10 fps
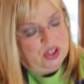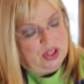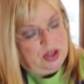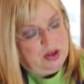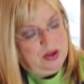
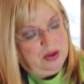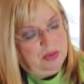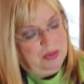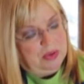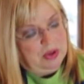other
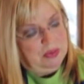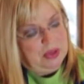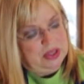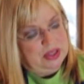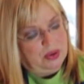
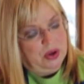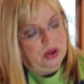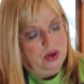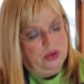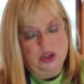because they won't
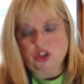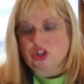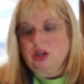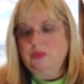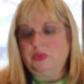hold their
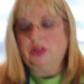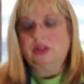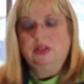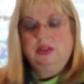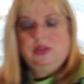shape when they're
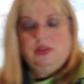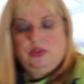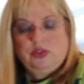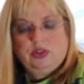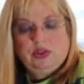this
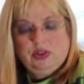soft.